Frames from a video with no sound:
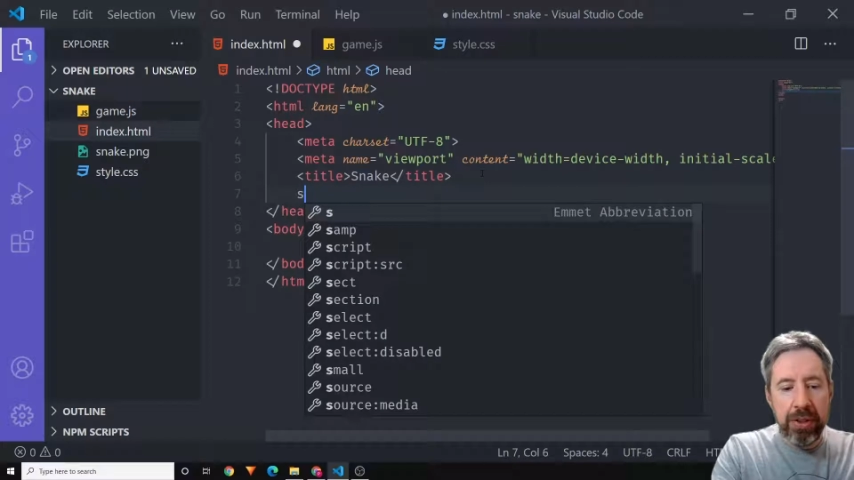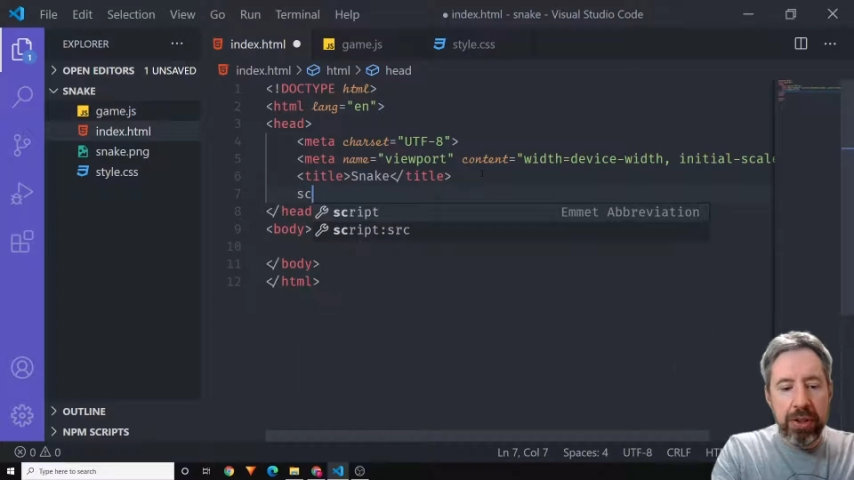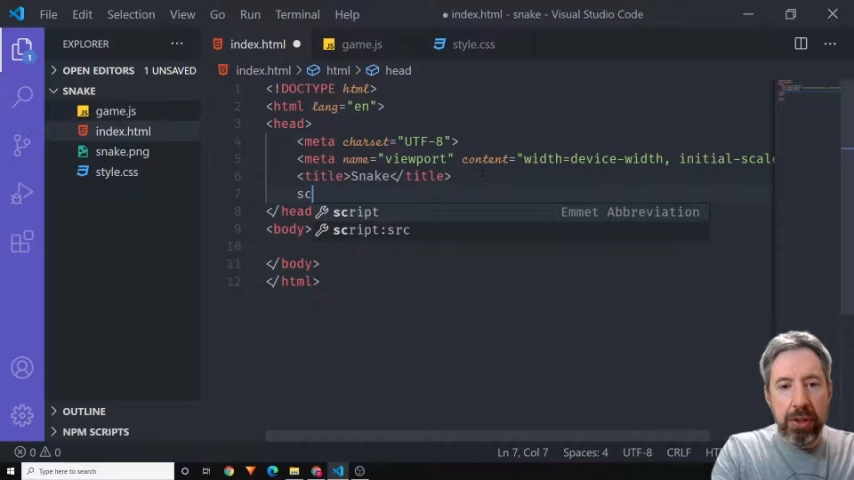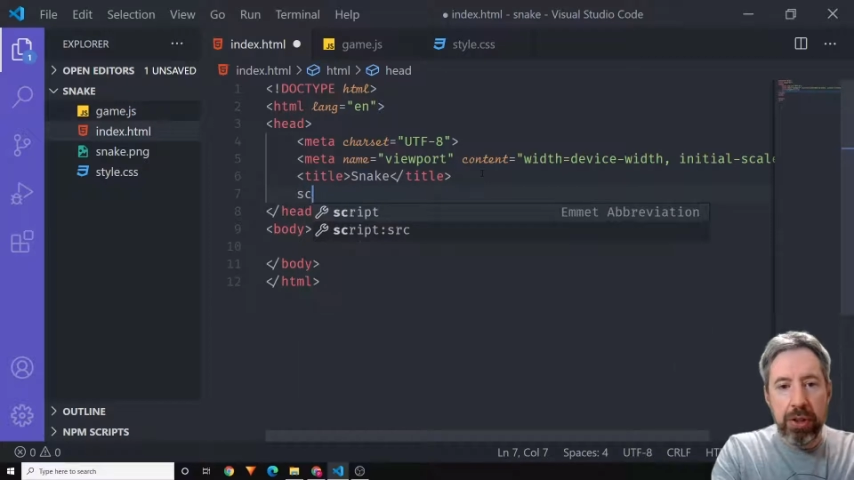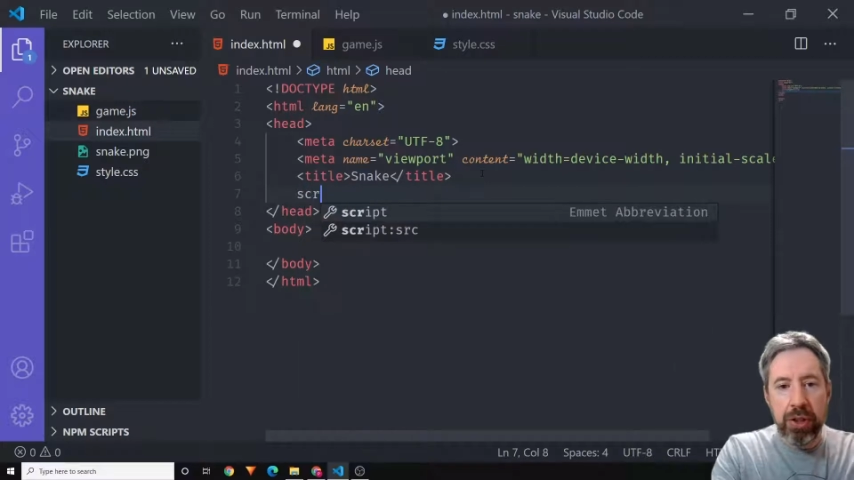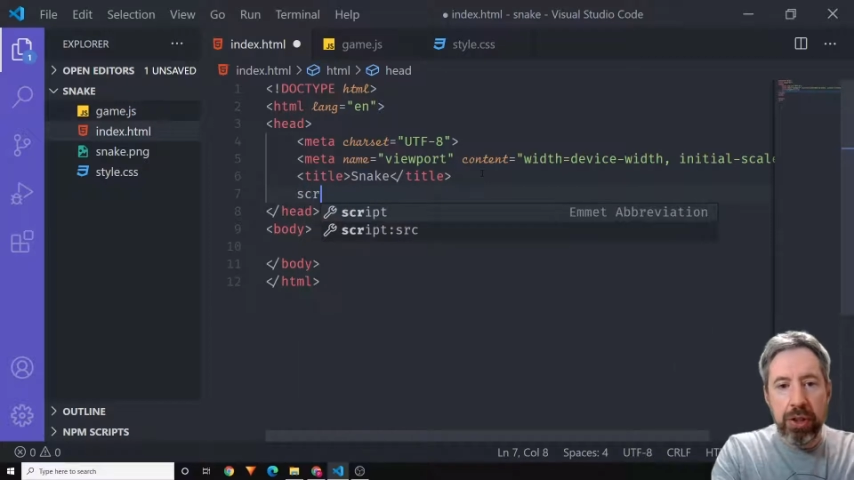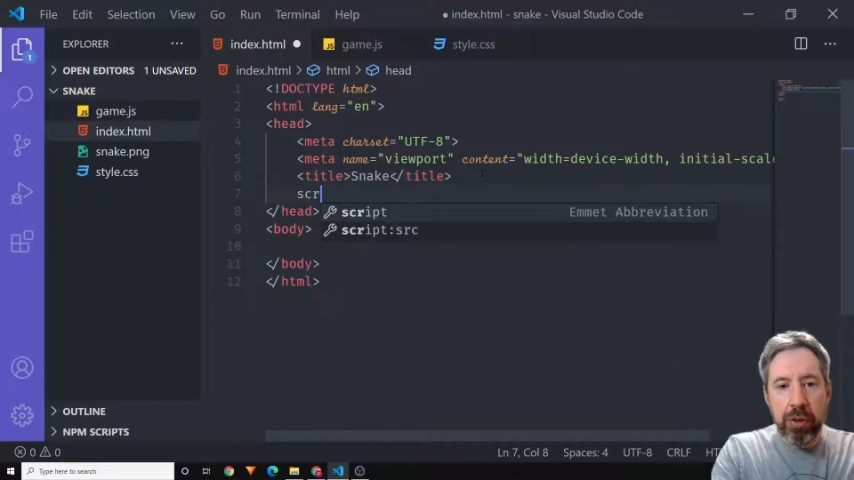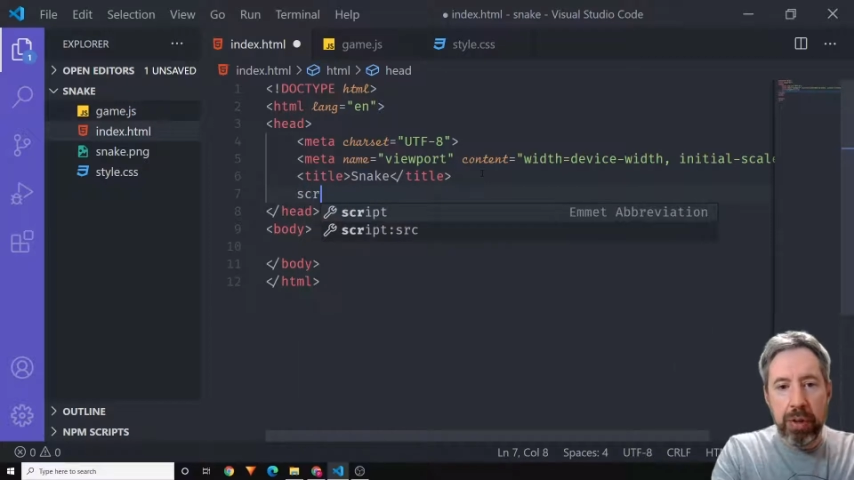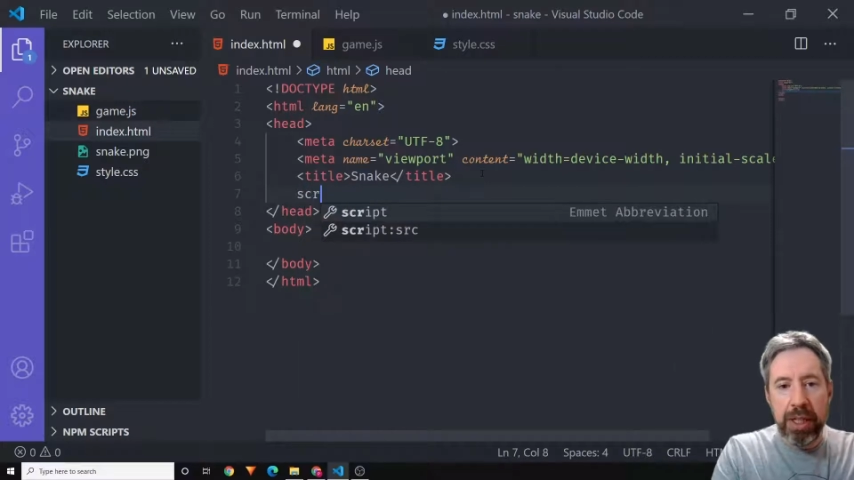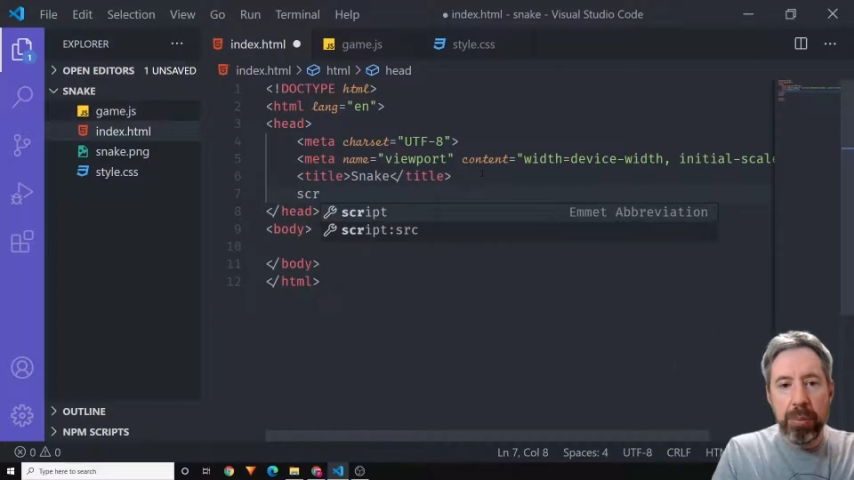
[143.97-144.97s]
So
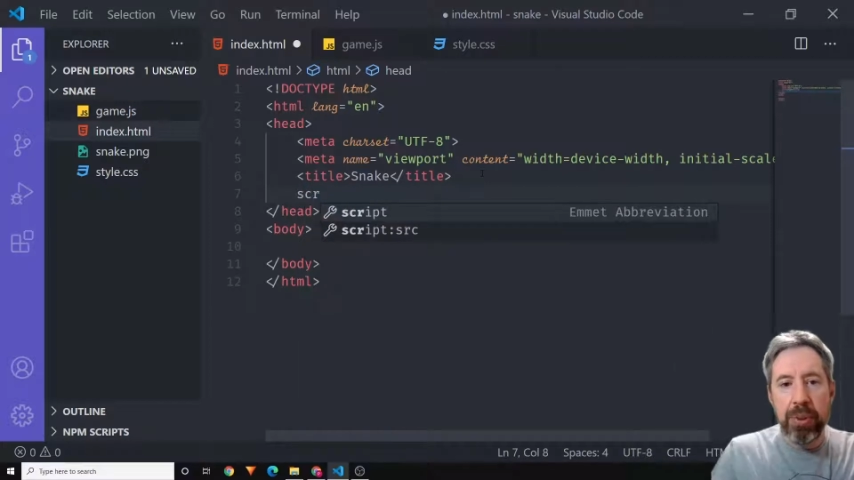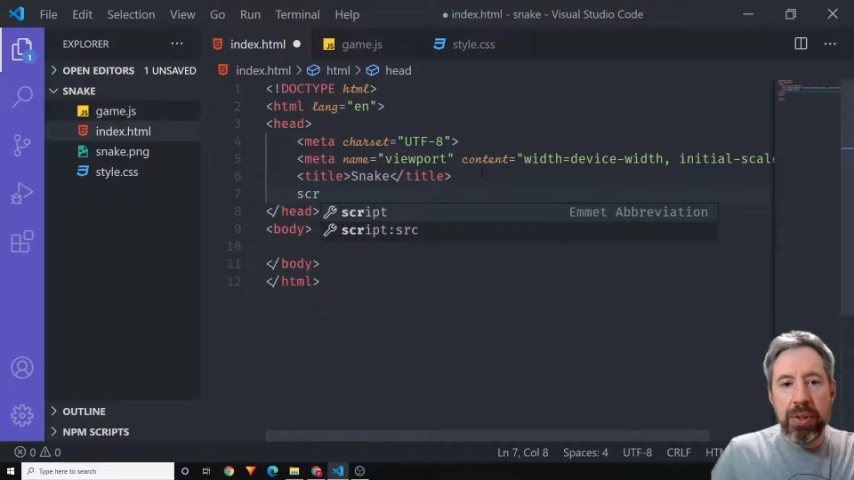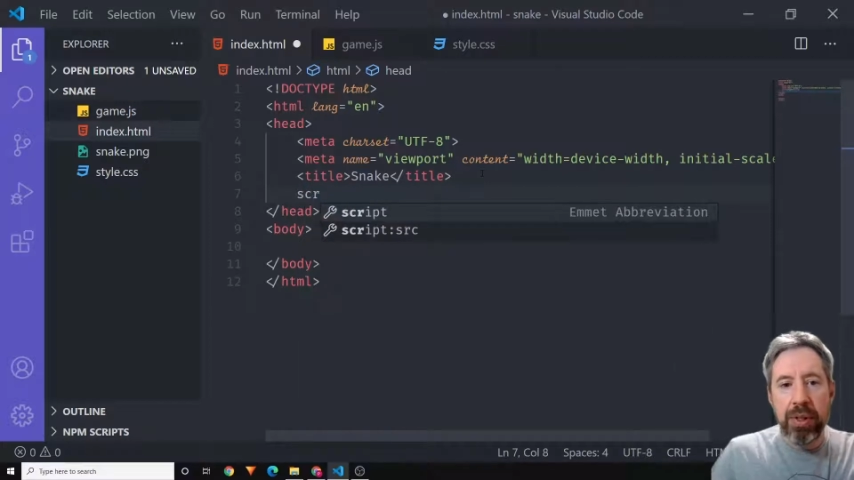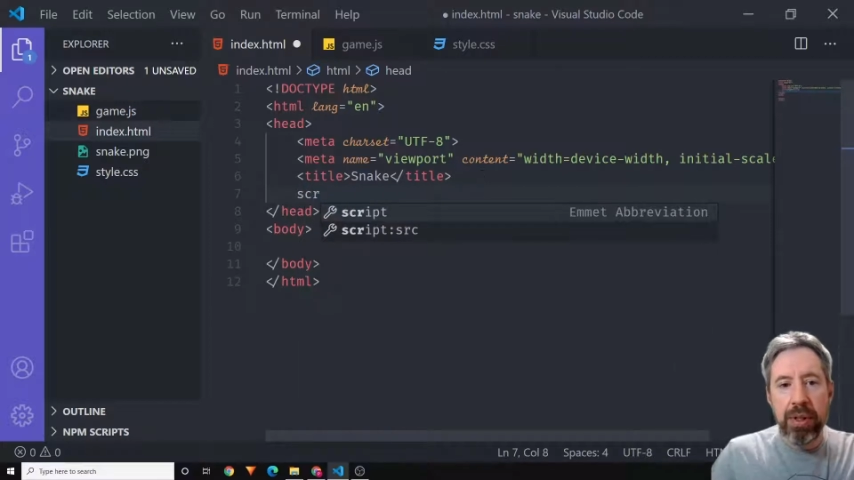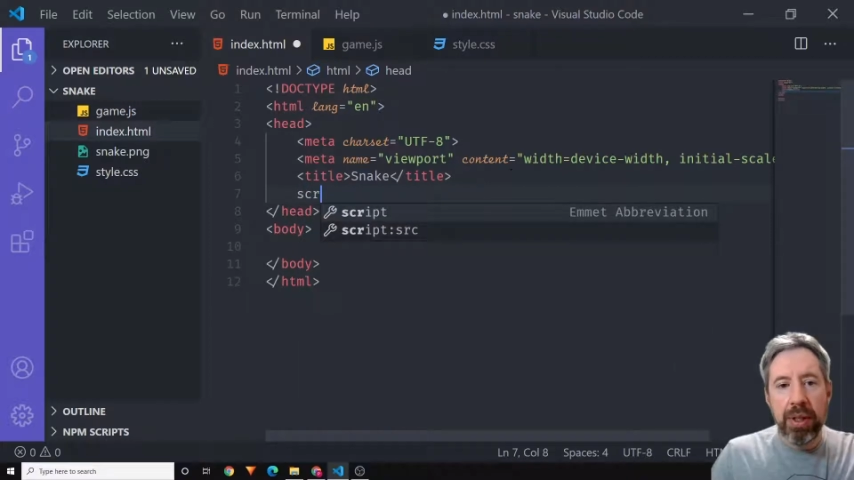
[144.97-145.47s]
script,